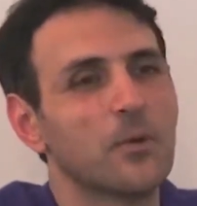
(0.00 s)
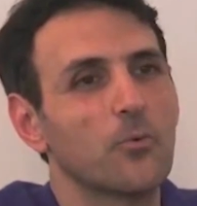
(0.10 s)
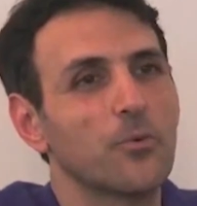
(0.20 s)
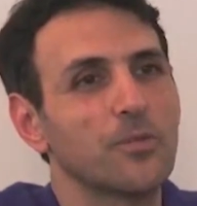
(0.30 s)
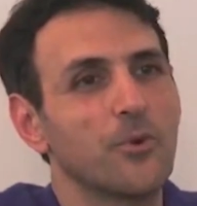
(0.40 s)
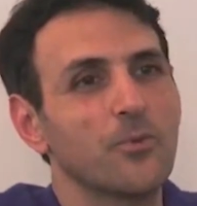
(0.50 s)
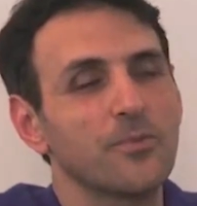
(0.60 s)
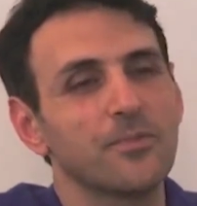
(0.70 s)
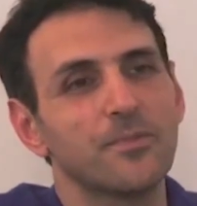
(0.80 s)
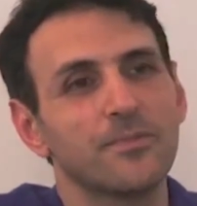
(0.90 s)
we
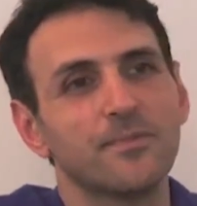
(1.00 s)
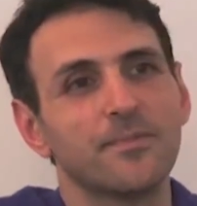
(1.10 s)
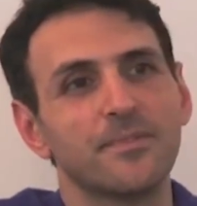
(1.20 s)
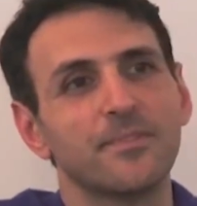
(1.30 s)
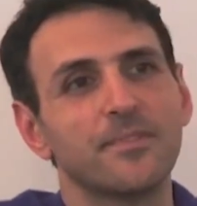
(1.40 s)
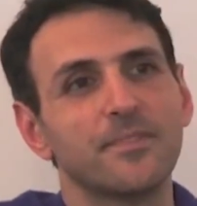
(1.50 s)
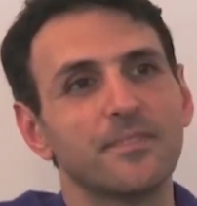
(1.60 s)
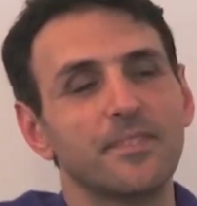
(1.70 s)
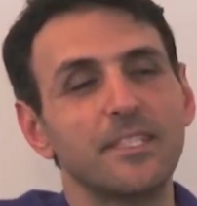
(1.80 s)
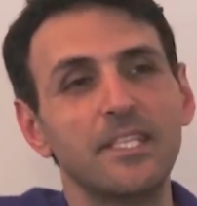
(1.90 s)
don't
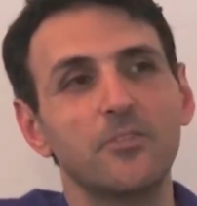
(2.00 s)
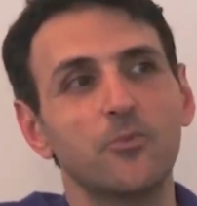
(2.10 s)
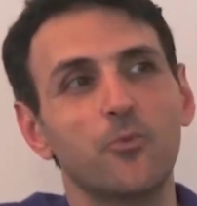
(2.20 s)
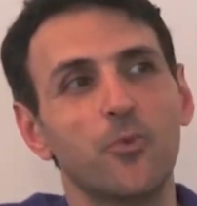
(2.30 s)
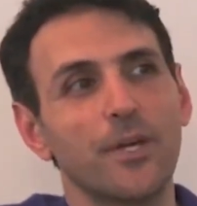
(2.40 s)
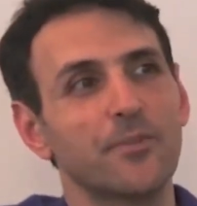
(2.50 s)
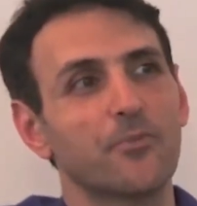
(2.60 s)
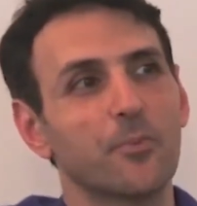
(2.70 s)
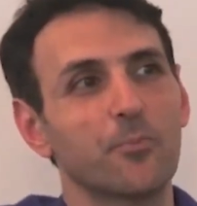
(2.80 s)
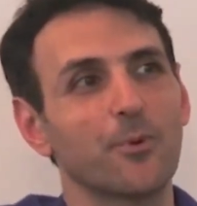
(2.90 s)
need to wait
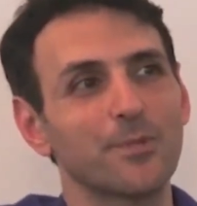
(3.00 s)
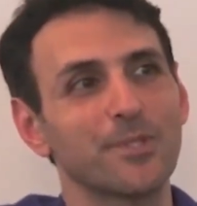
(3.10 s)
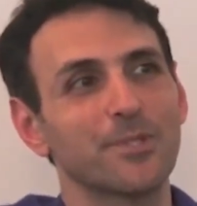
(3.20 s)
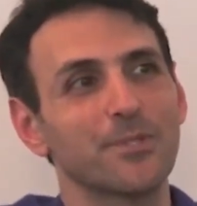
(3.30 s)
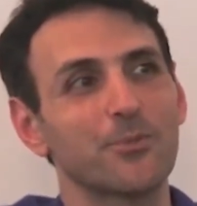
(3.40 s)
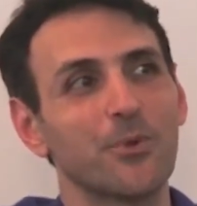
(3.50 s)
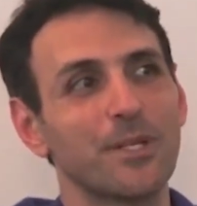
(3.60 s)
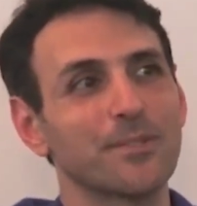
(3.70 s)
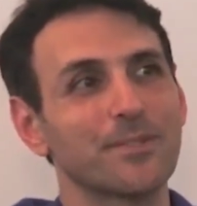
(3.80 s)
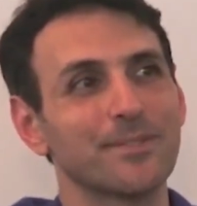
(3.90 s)
for processes to
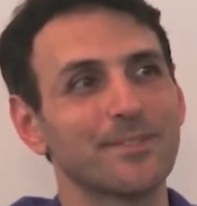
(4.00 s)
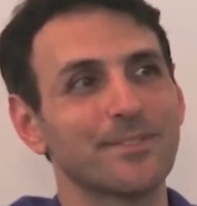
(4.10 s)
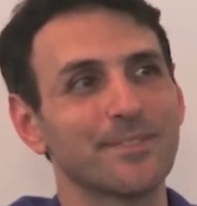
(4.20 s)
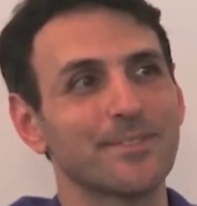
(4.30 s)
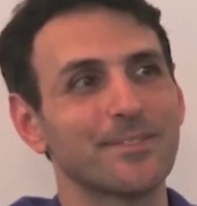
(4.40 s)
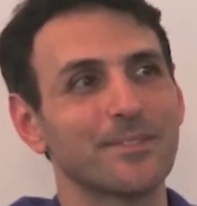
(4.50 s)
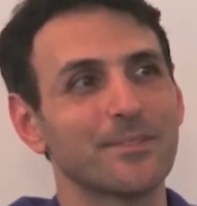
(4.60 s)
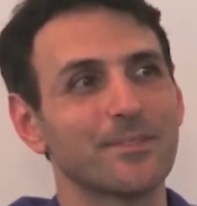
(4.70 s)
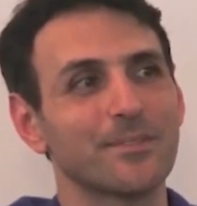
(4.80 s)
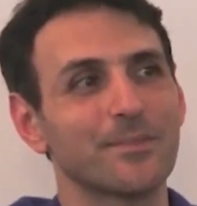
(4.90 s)
end.
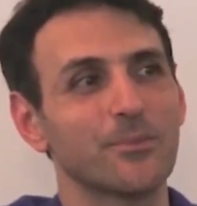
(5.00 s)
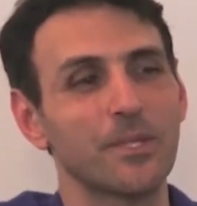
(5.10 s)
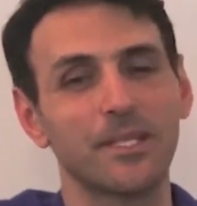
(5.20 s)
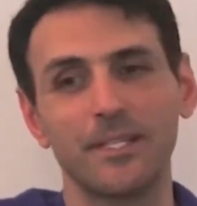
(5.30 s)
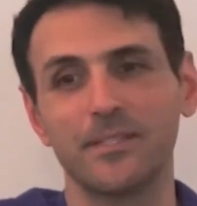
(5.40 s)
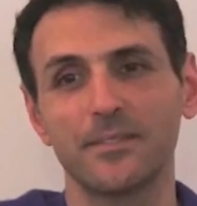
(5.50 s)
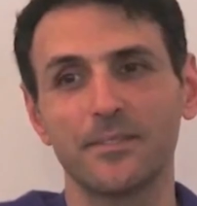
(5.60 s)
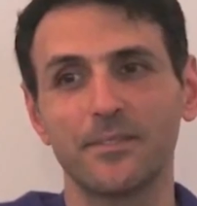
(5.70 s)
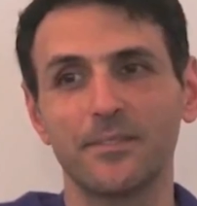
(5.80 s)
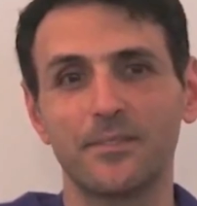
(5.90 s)
We
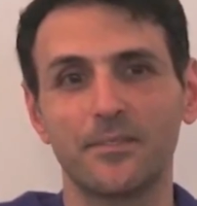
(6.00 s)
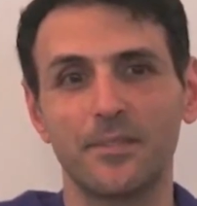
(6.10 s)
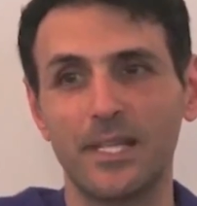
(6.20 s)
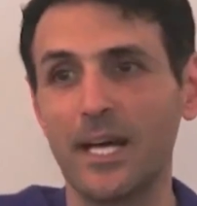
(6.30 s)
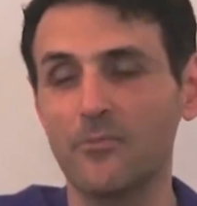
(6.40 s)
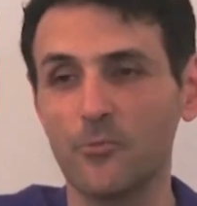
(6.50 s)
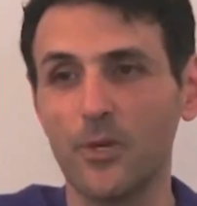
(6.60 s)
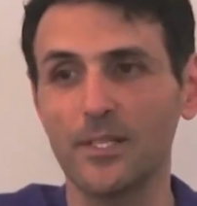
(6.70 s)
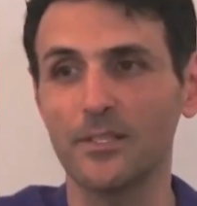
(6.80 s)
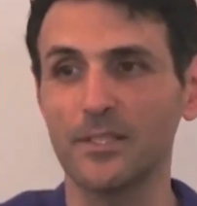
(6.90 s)
can love
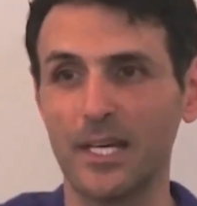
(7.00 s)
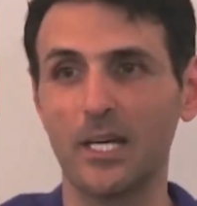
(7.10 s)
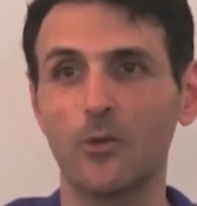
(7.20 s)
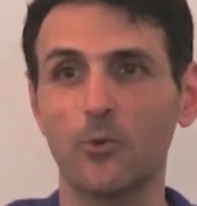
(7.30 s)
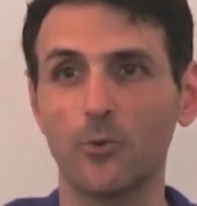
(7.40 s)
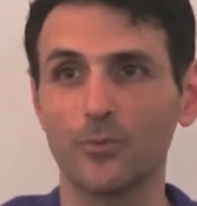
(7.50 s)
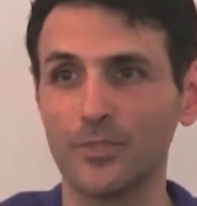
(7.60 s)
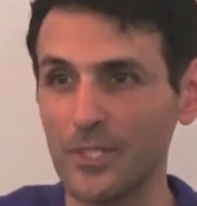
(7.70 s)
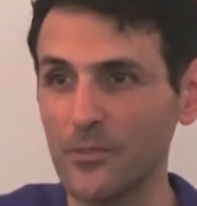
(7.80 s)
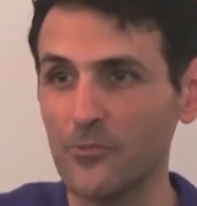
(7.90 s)
right now or
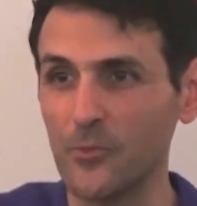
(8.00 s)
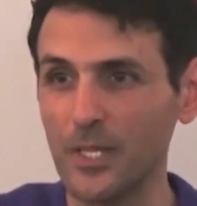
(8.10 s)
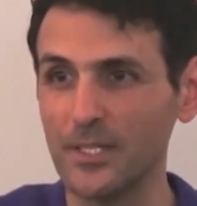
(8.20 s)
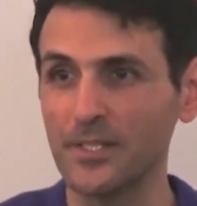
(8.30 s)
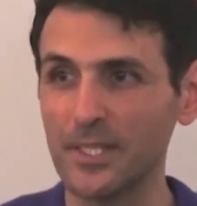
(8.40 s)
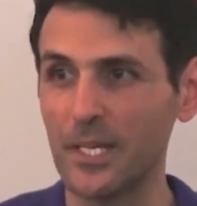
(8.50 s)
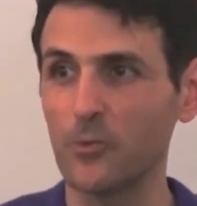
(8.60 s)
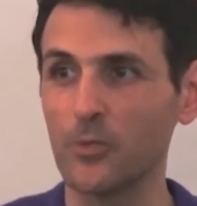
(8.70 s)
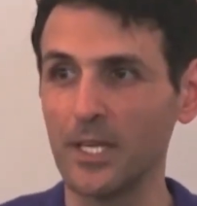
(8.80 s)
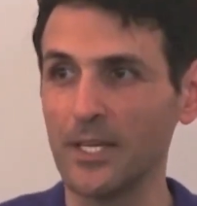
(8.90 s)
serve right now.
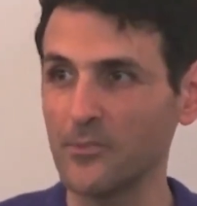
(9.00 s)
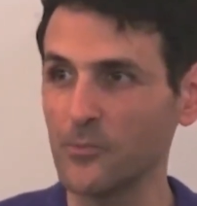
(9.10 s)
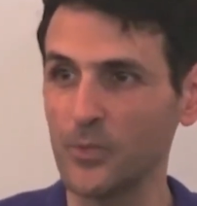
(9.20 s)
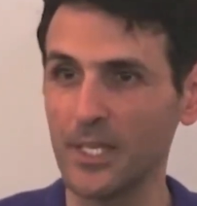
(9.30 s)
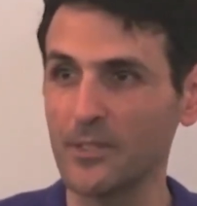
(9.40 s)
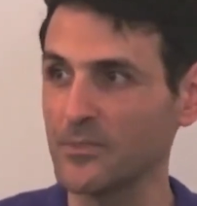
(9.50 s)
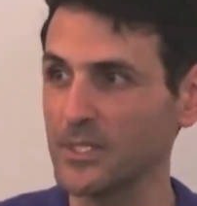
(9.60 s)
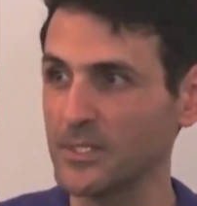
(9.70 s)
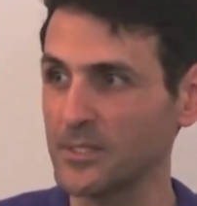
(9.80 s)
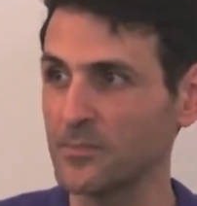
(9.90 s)
We have
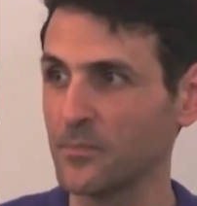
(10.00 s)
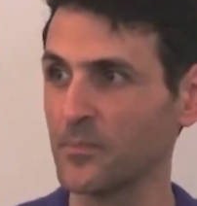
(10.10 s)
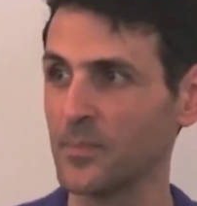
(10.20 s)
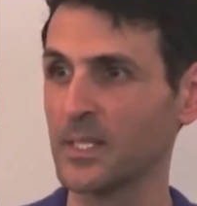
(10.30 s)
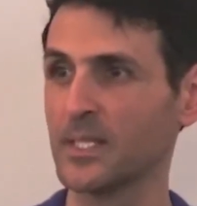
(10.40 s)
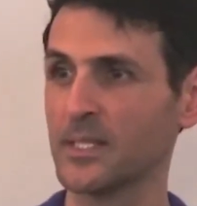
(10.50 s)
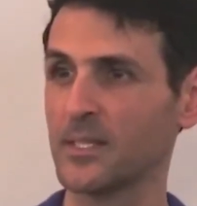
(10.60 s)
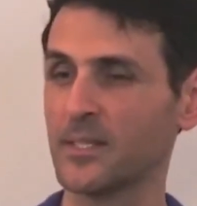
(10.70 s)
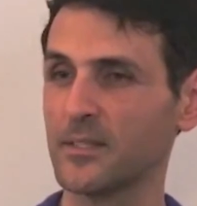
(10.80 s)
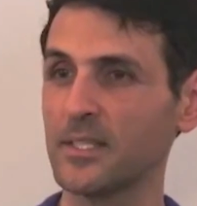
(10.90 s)
this
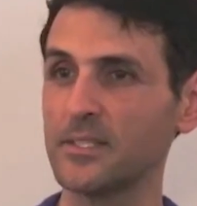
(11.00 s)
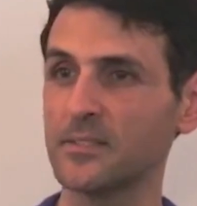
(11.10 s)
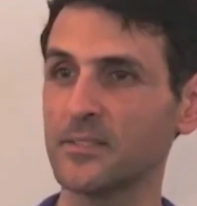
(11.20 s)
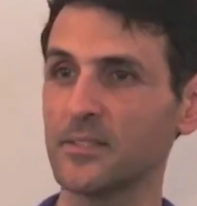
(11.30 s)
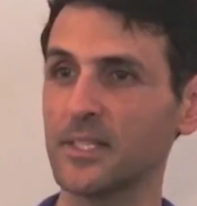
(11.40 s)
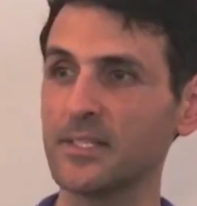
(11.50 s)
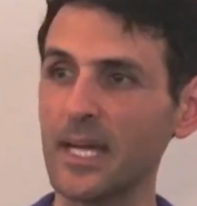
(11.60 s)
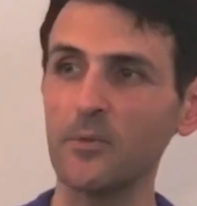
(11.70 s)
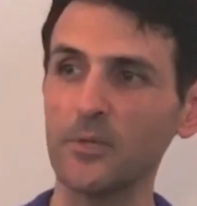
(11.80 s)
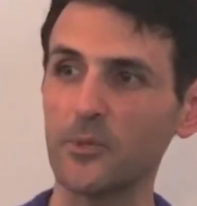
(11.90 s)

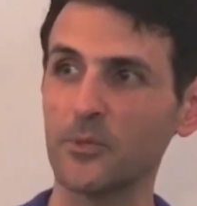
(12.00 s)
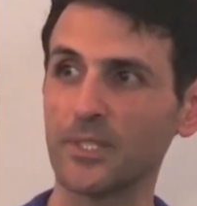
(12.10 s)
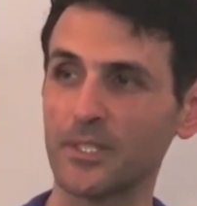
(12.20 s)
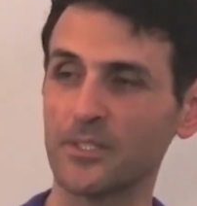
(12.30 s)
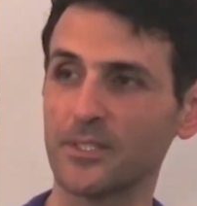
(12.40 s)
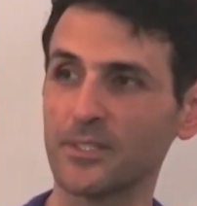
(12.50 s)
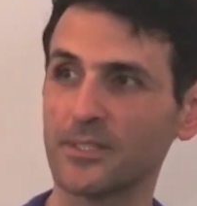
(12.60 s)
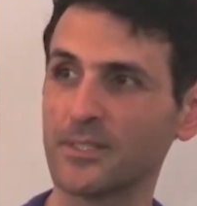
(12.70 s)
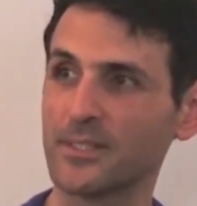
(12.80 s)
direct connection,